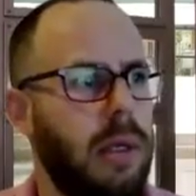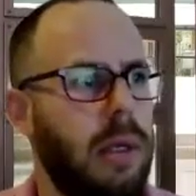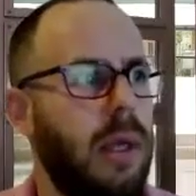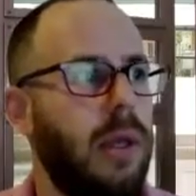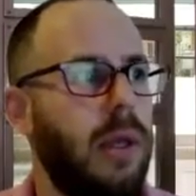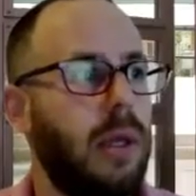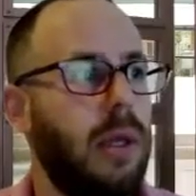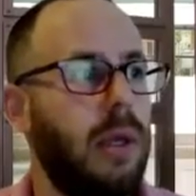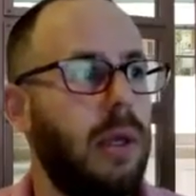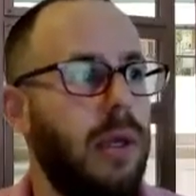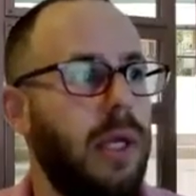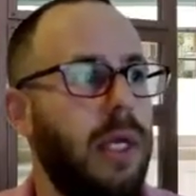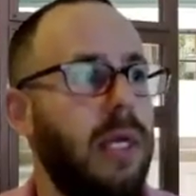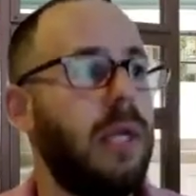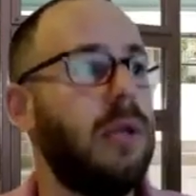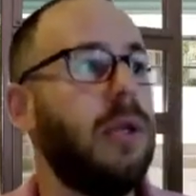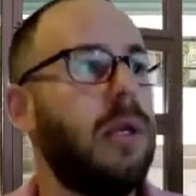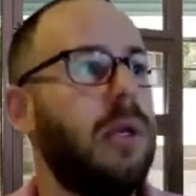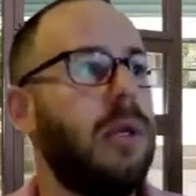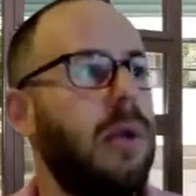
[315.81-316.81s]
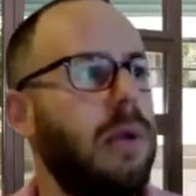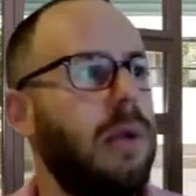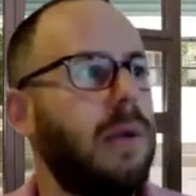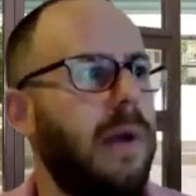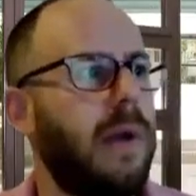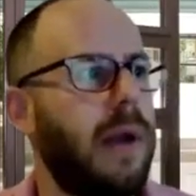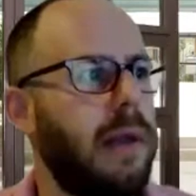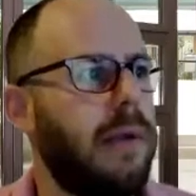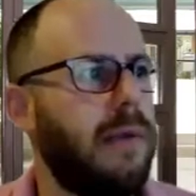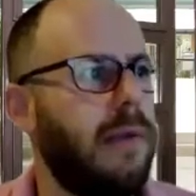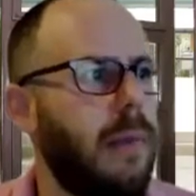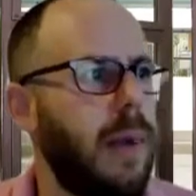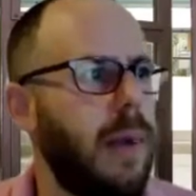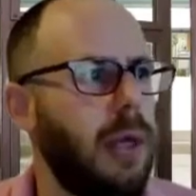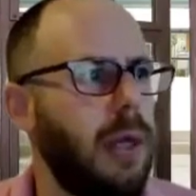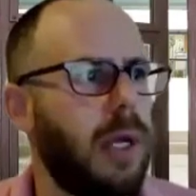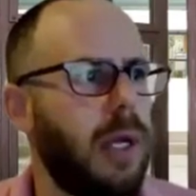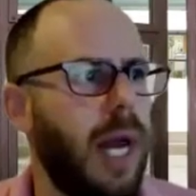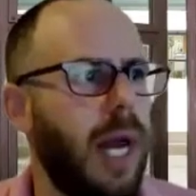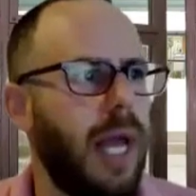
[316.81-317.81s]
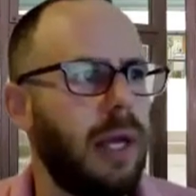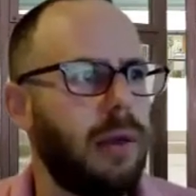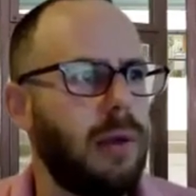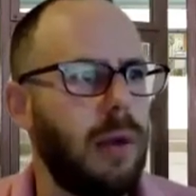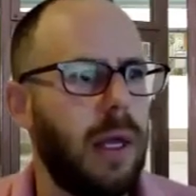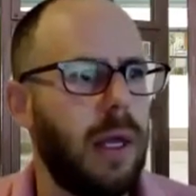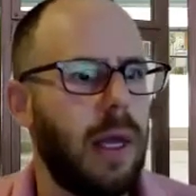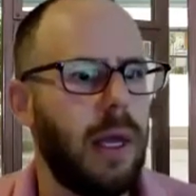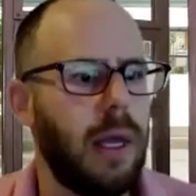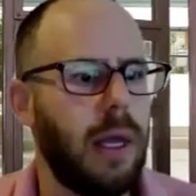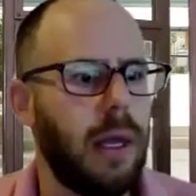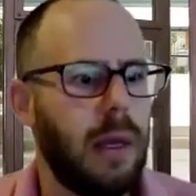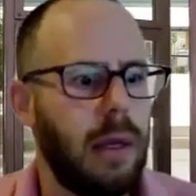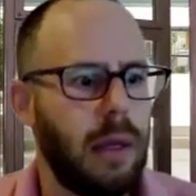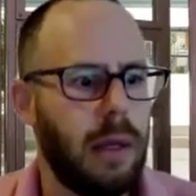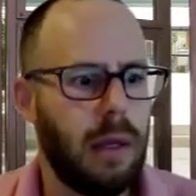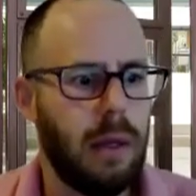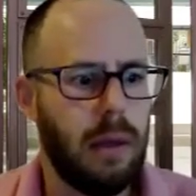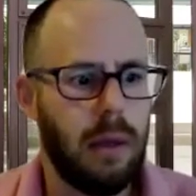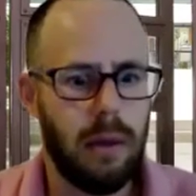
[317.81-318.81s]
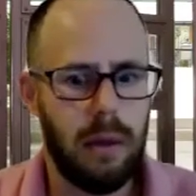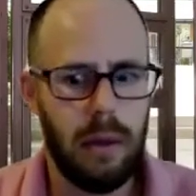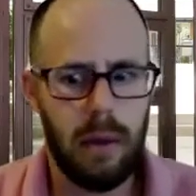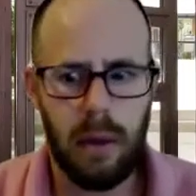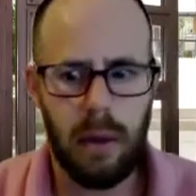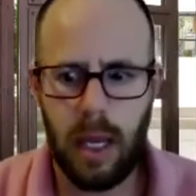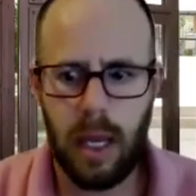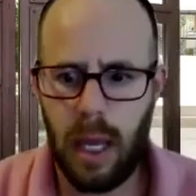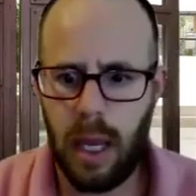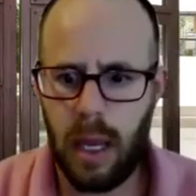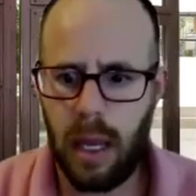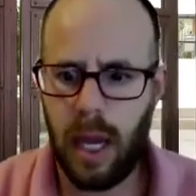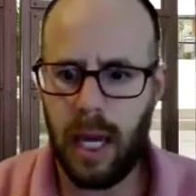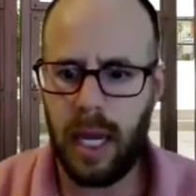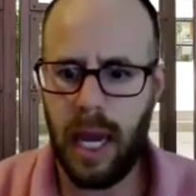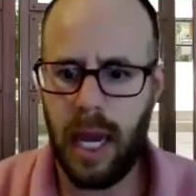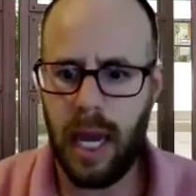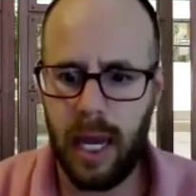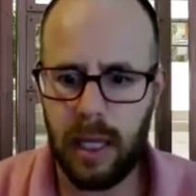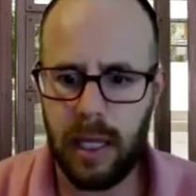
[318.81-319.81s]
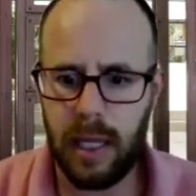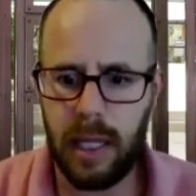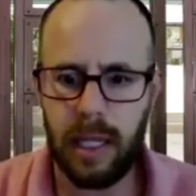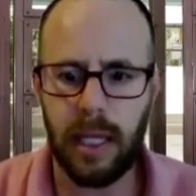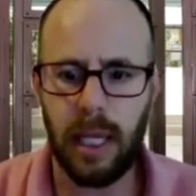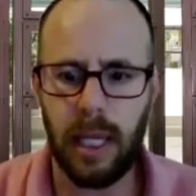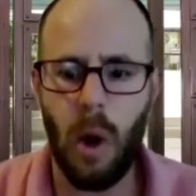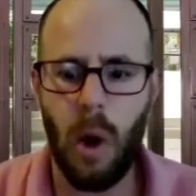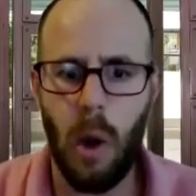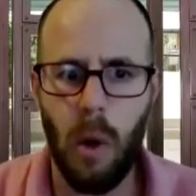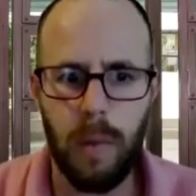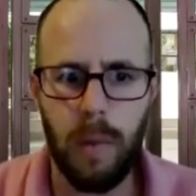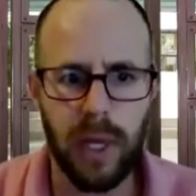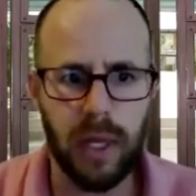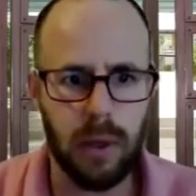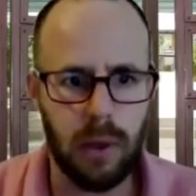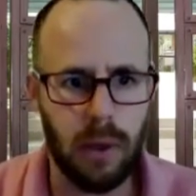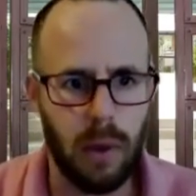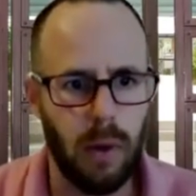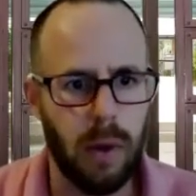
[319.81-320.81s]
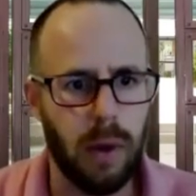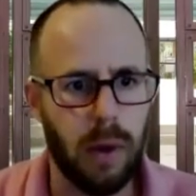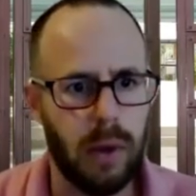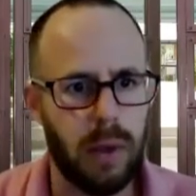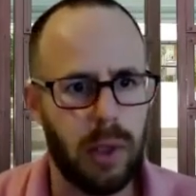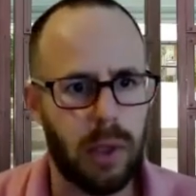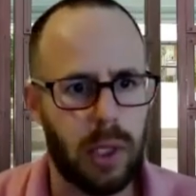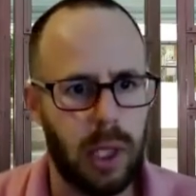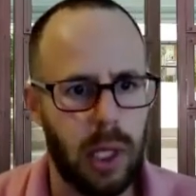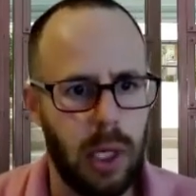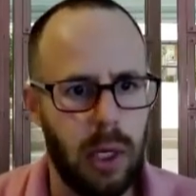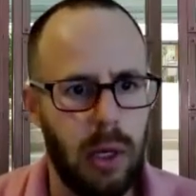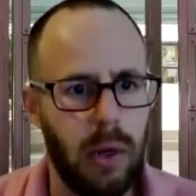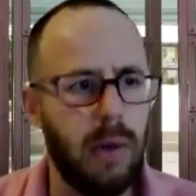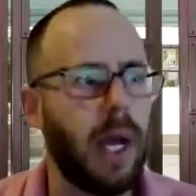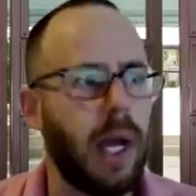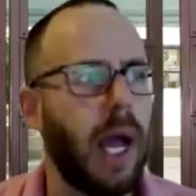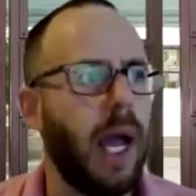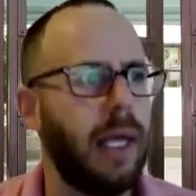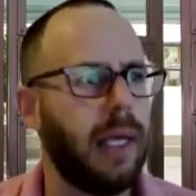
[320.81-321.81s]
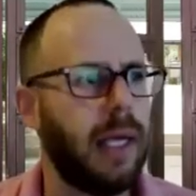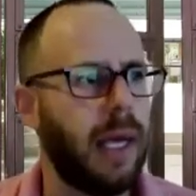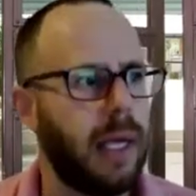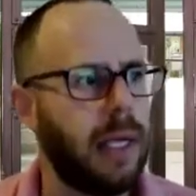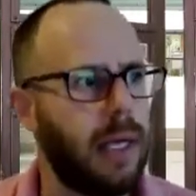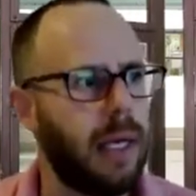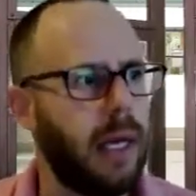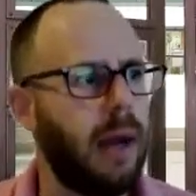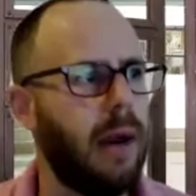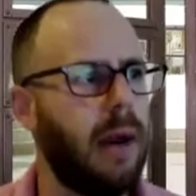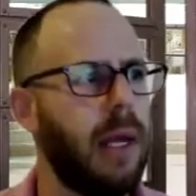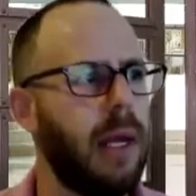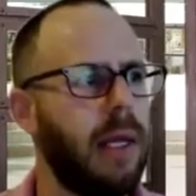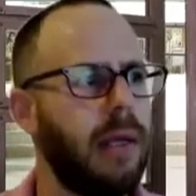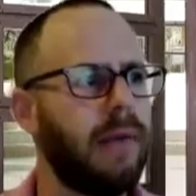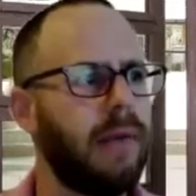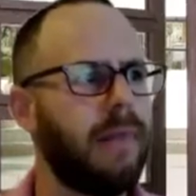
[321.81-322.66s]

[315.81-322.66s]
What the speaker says: The digital transformation actually enhances and opens doors to new content areas.